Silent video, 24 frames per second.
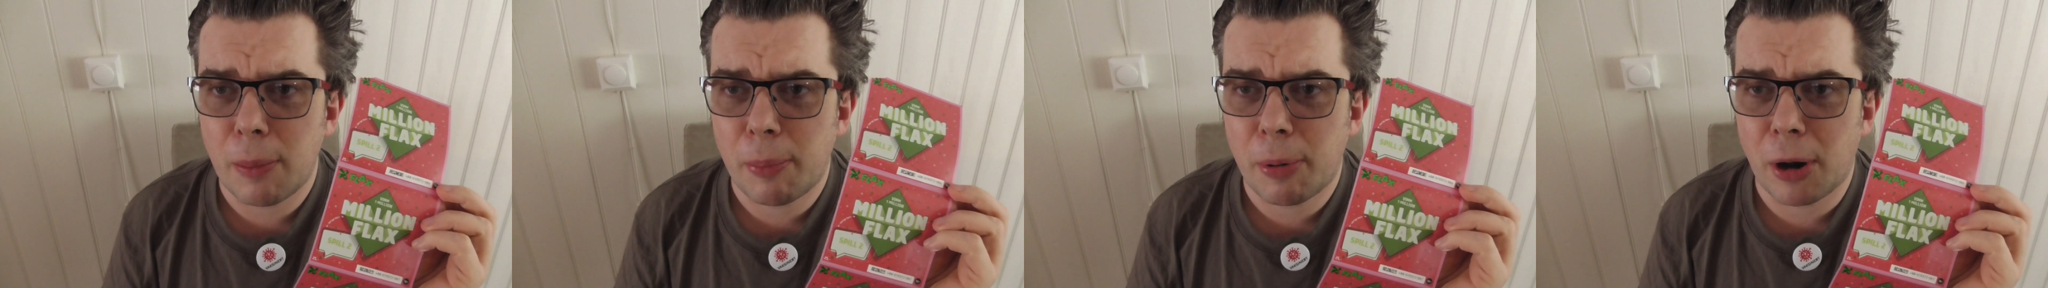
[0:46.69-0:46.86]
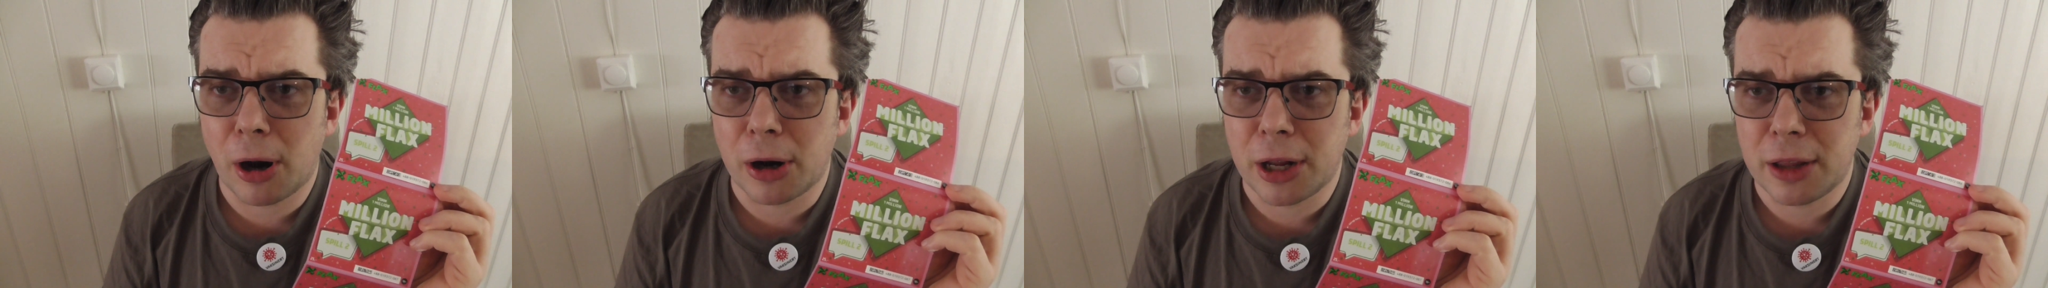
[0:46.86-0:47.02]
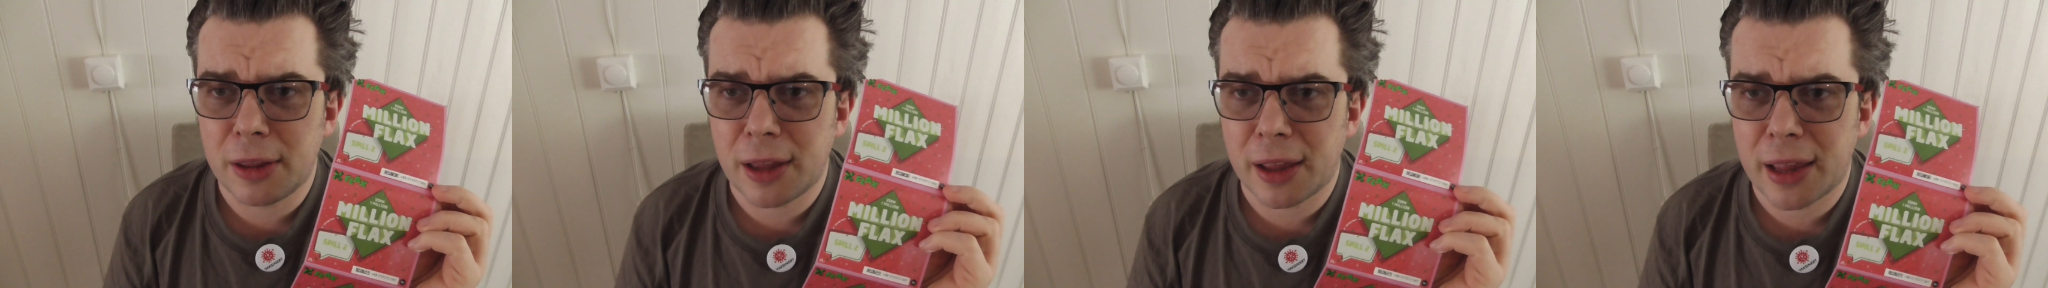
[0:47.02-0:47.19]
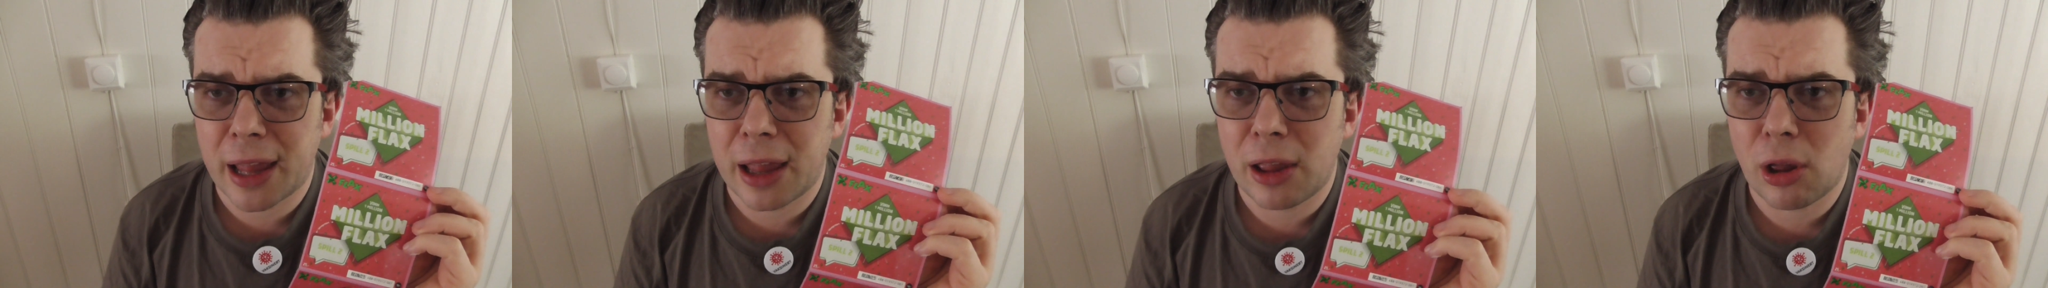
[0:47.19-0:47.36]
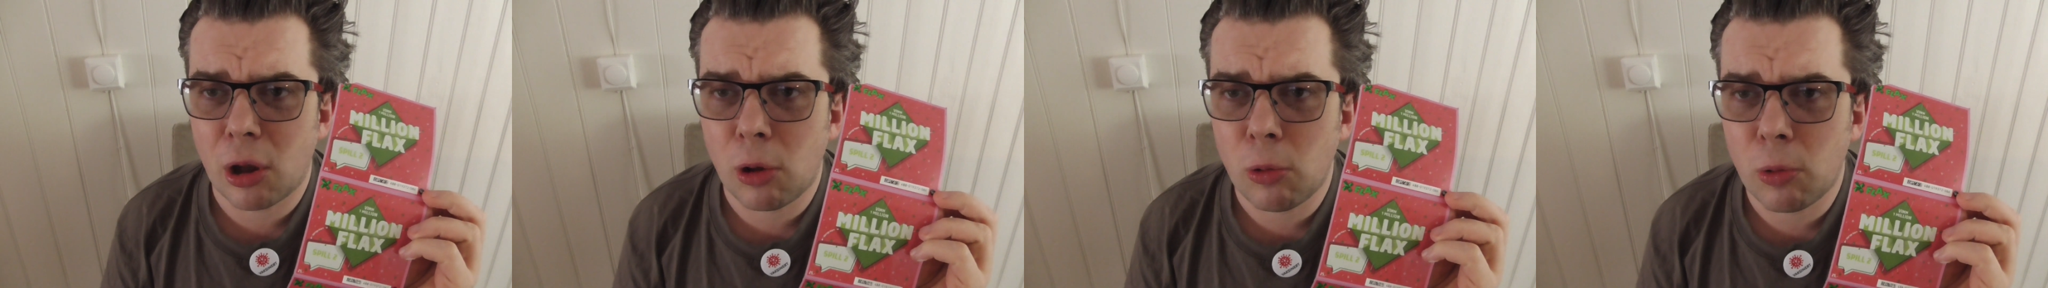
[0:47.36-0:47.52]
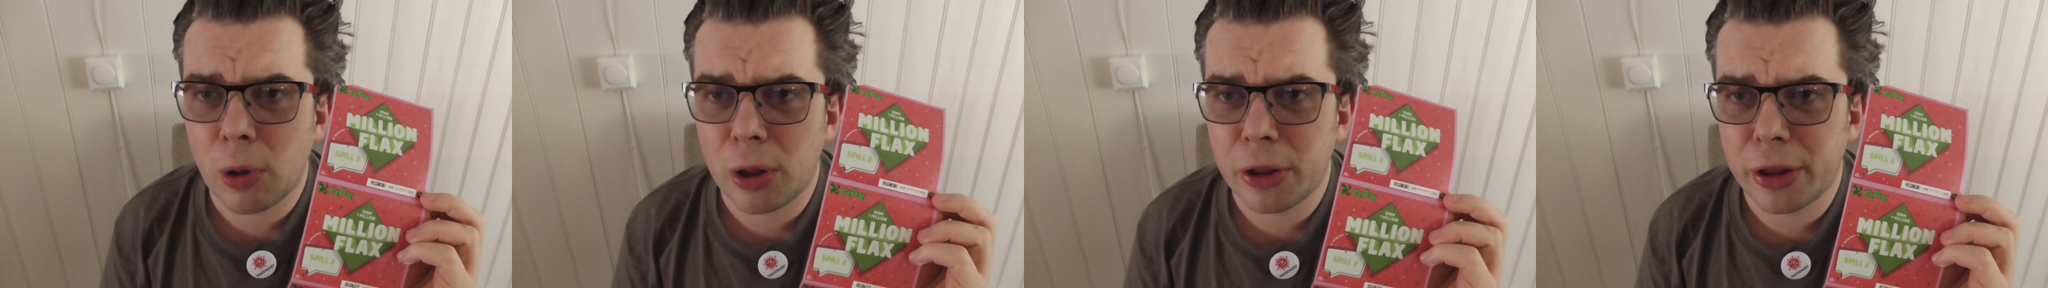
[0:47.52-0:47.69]
a party that I
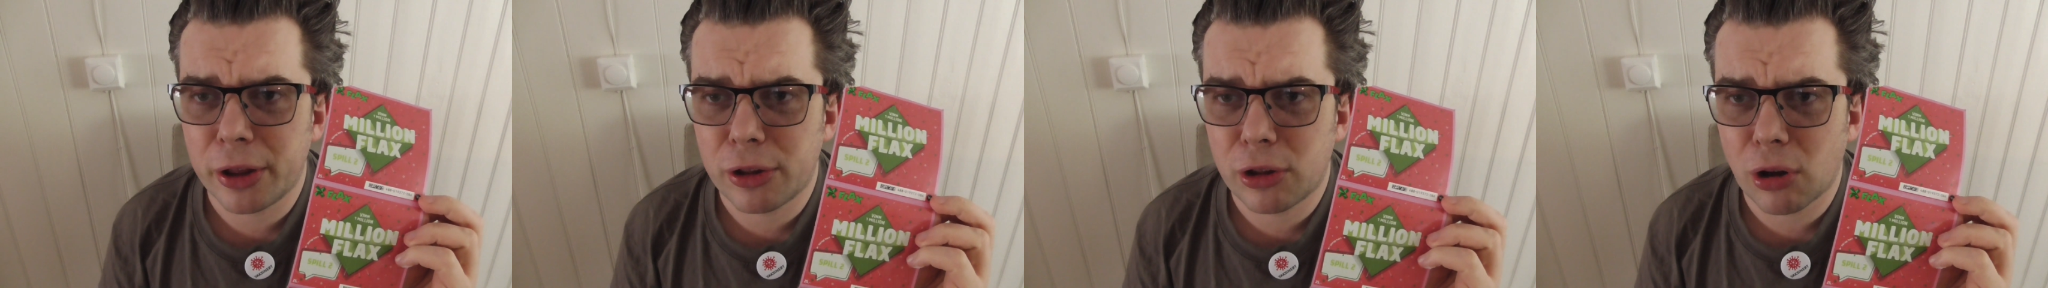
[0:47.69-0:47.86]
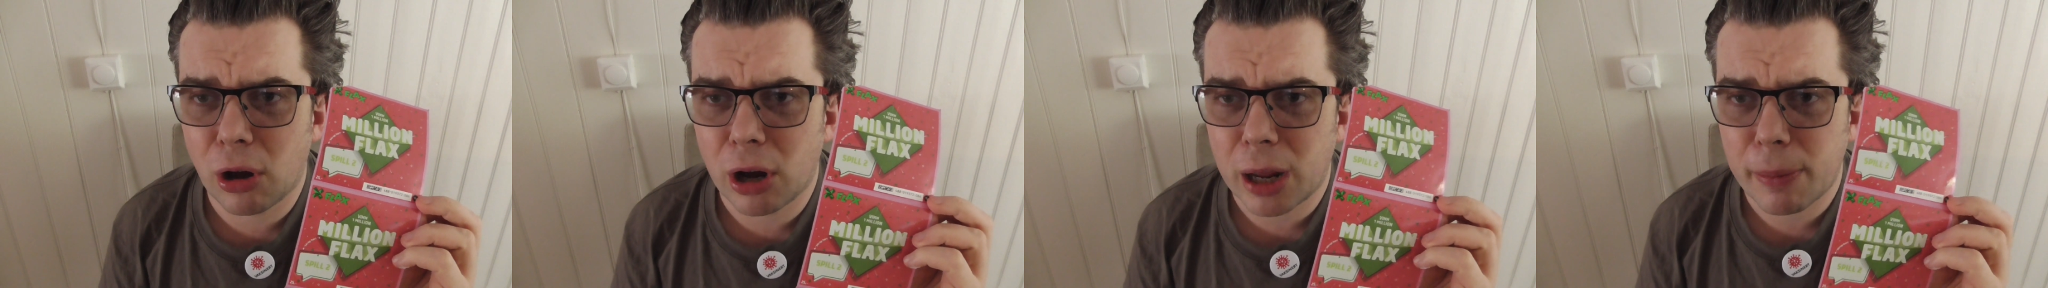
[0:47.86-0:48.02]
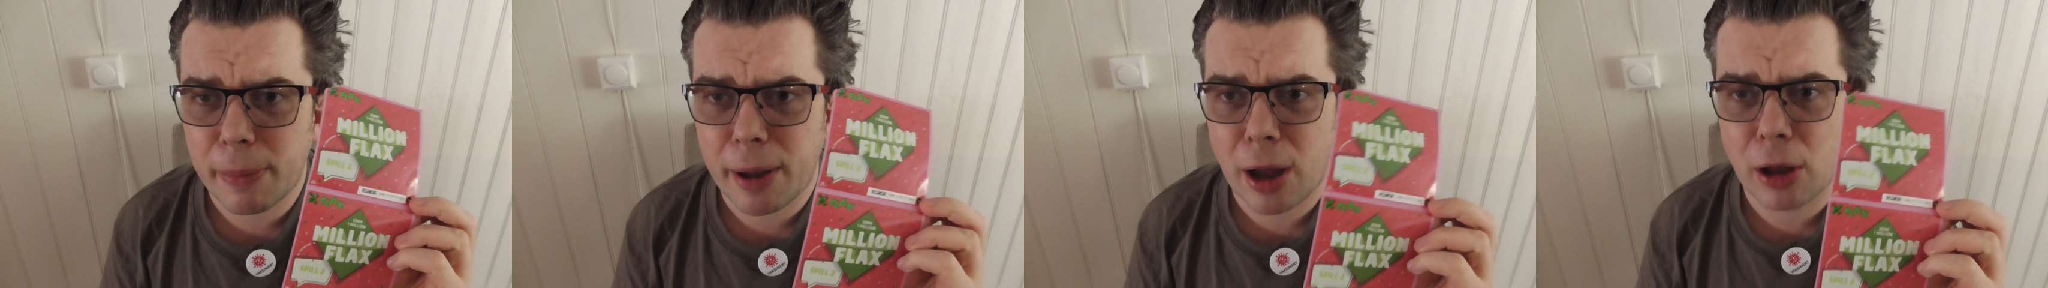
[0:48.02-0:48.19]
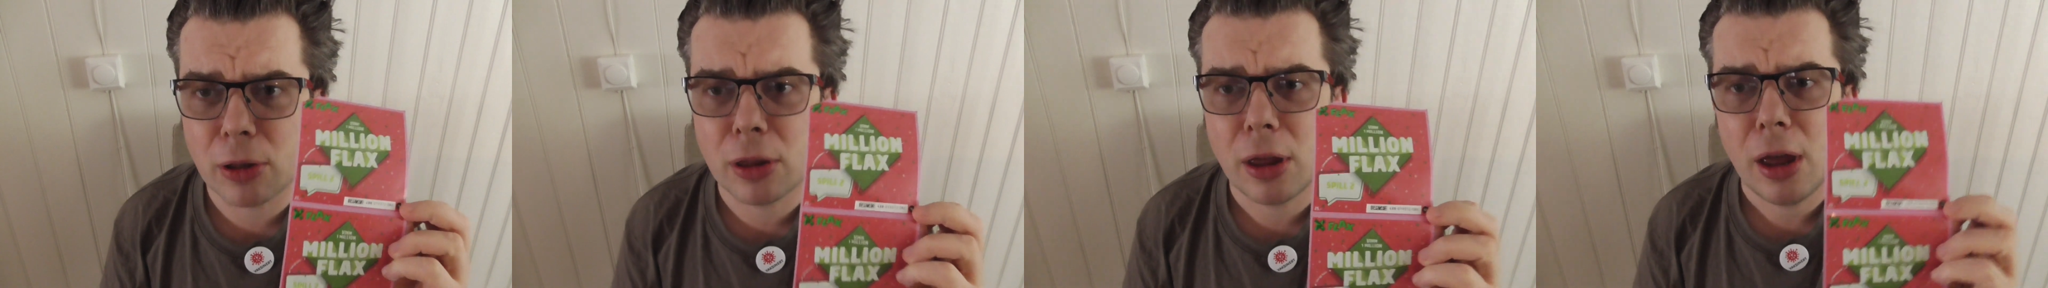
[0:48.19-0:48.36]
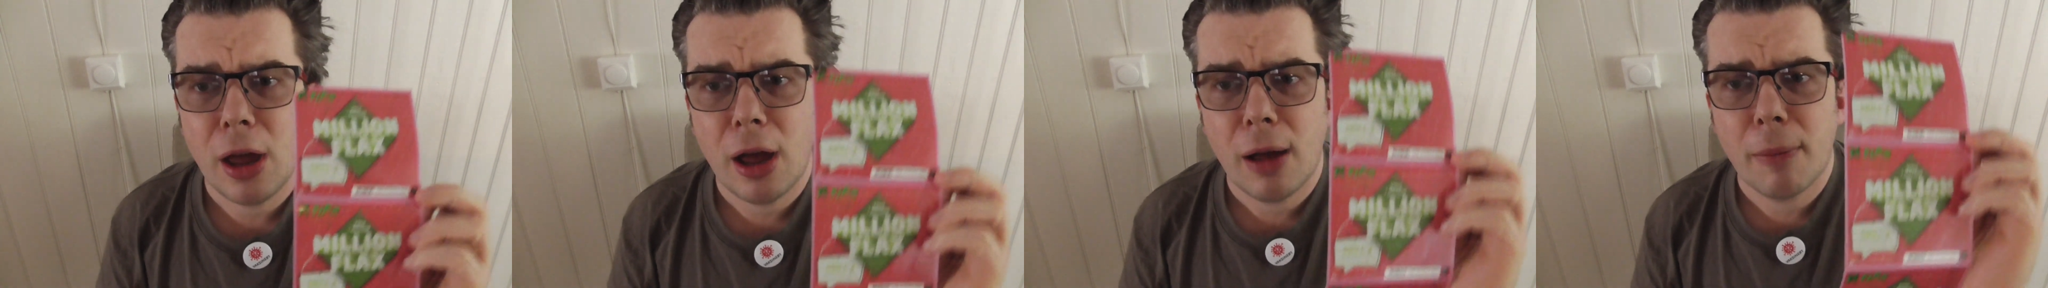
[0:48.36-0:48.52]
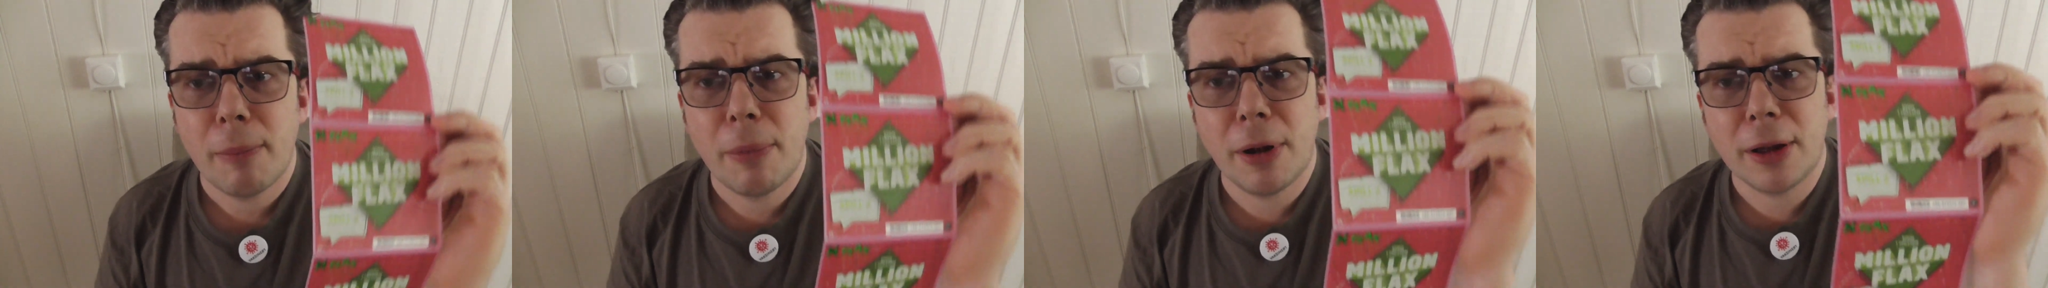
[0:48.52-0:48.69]
don't want to talk about.
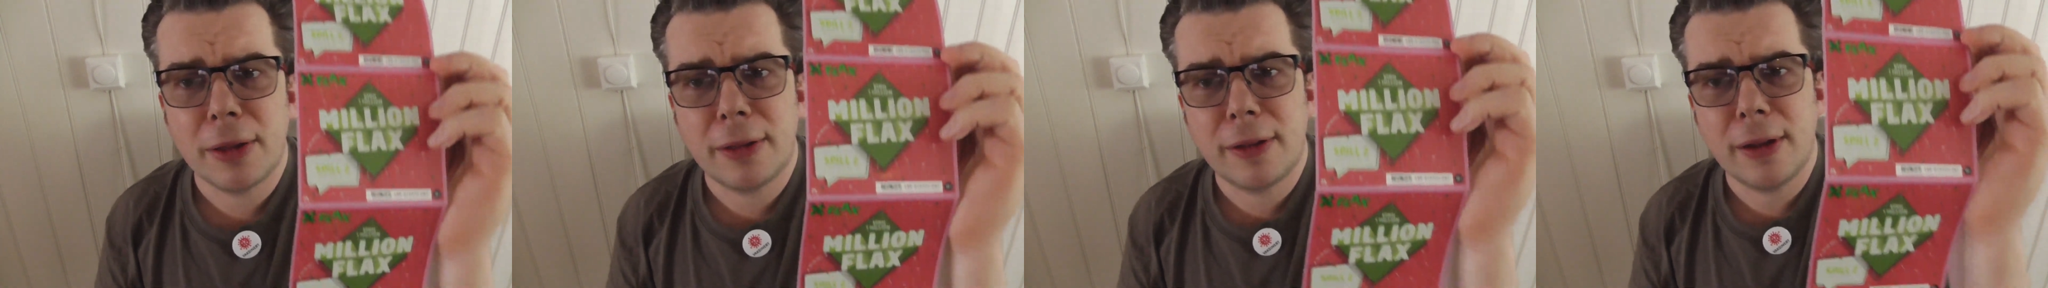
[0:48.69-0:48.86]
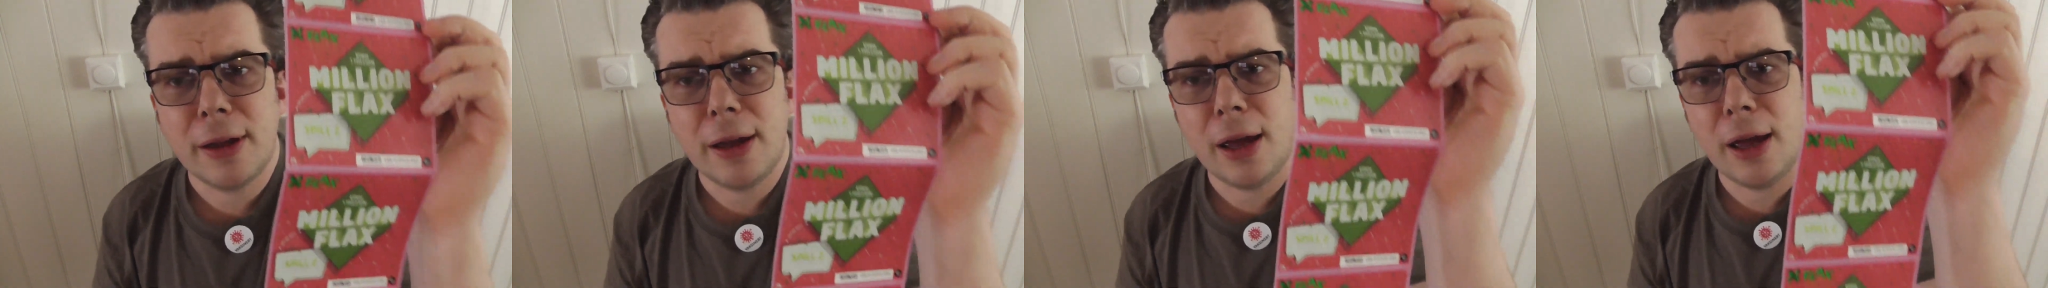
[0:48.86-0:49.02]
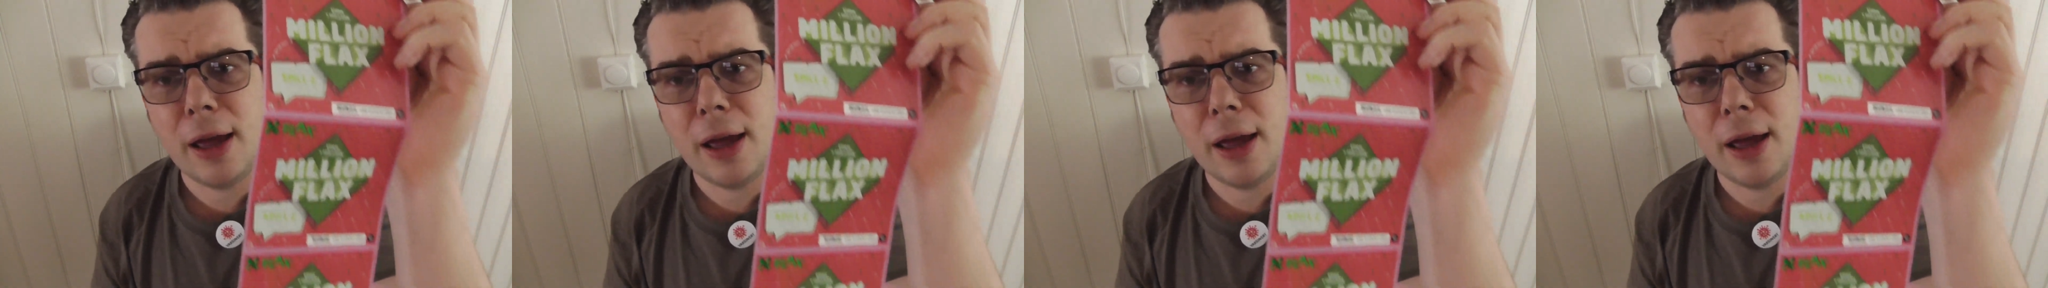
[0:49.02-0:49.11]
But